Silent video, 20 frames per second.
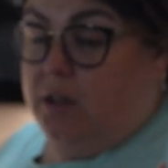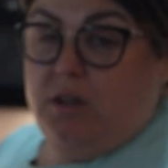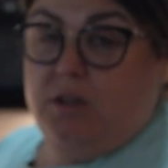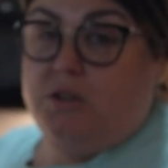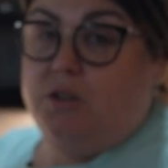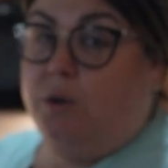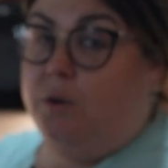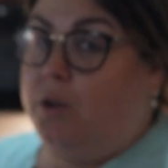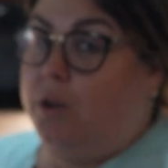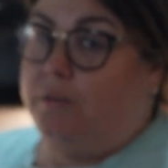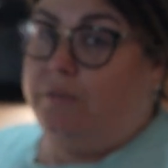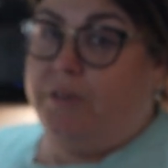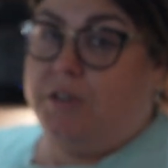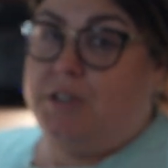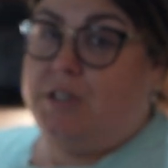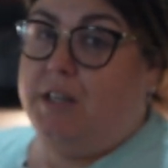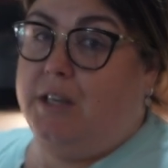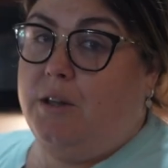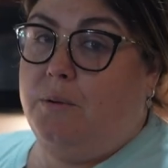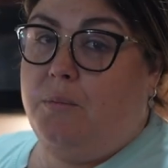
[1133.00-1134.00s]
don't go
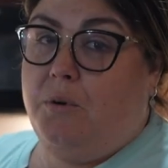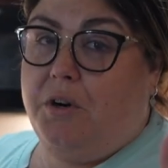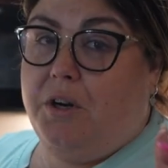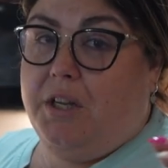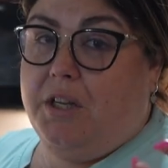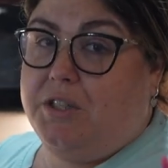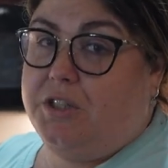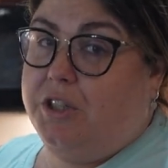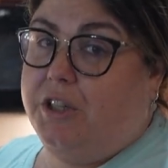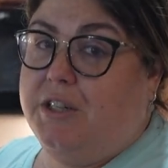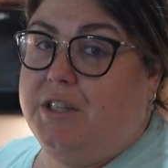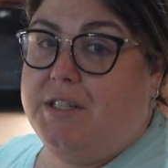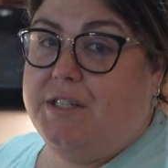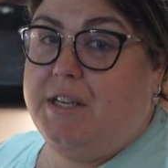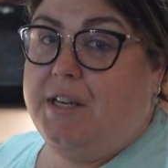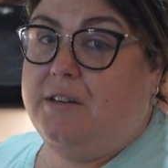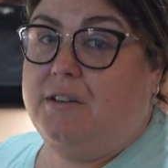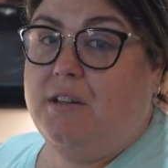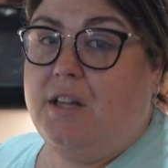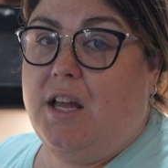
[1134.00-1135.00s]
first thing in the morning because you're going to
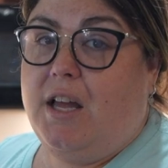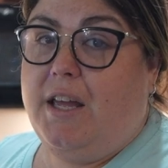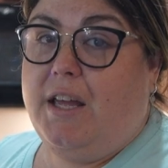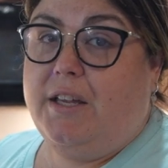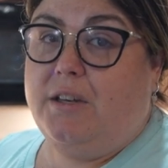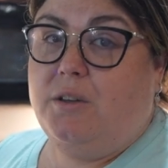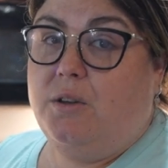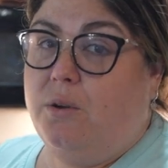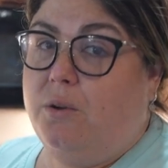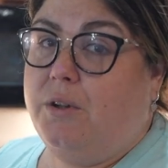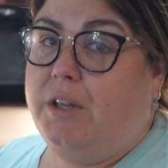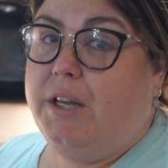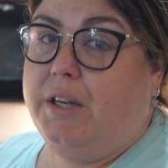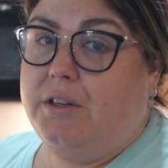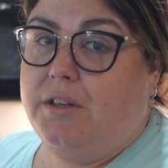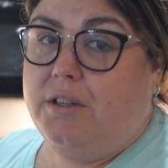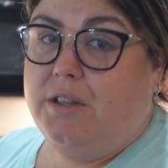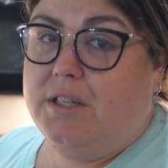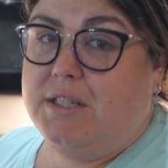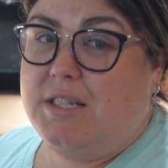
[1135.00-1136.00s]
stand in line. Go
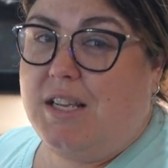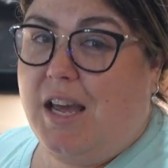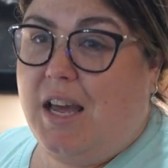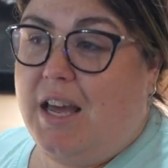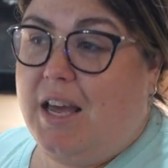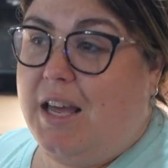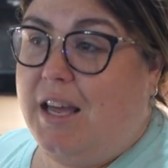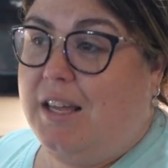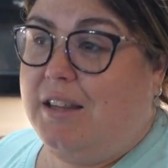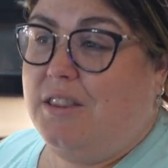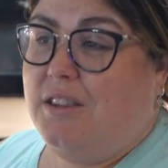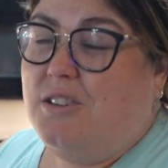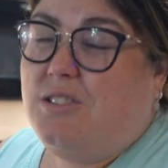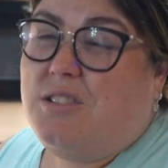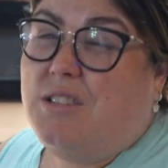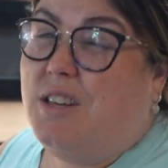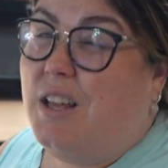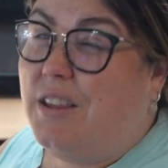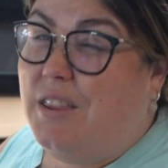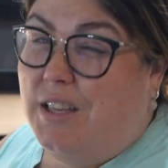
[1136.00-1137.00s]
later in the day.
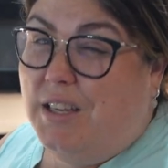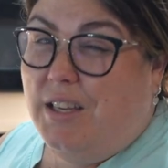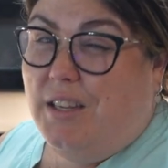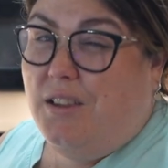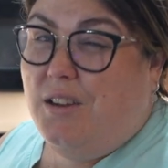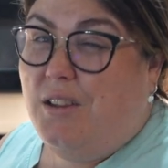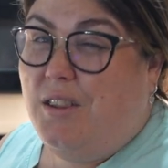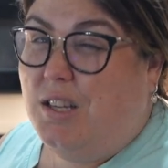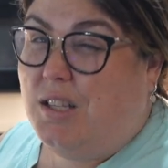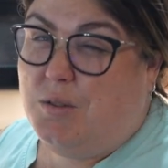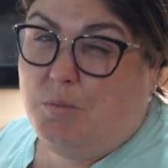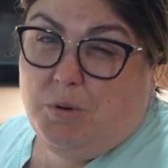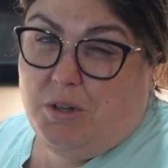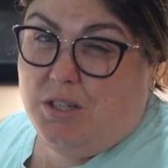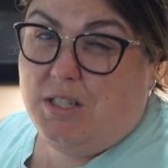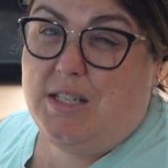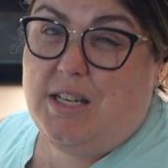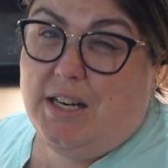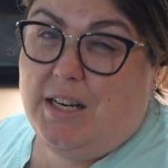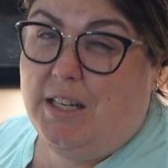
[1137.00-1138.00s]
There's nothing in there that's worth
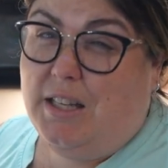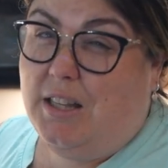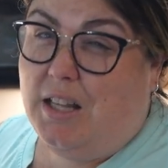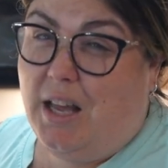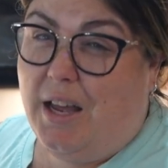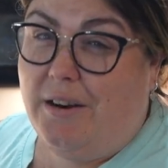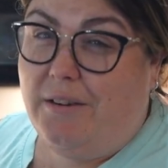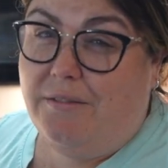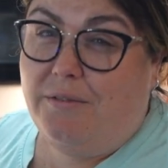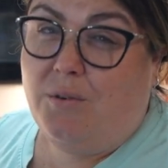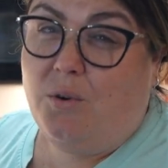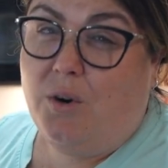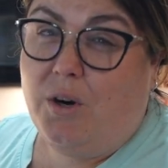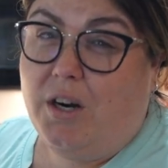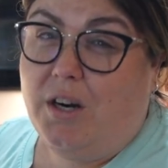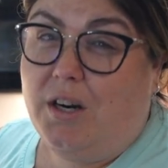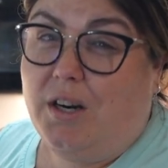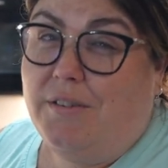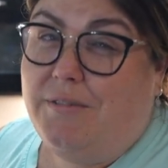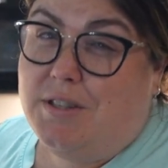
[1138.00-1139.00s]
standing in line
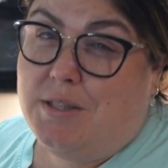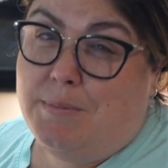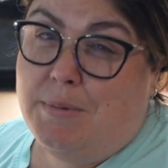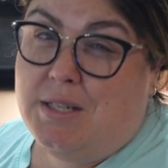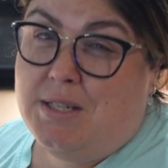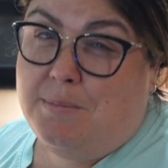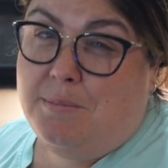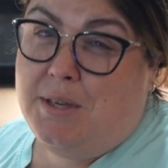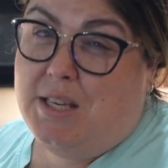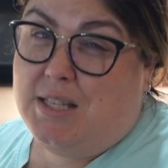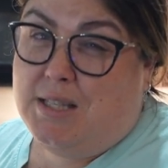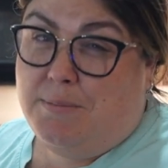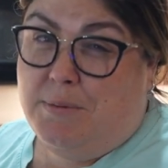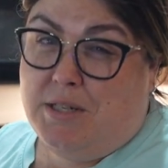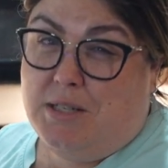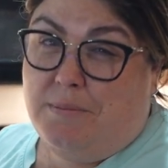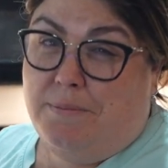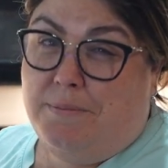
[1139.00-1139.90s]
for. If it's meant to be, it's meant to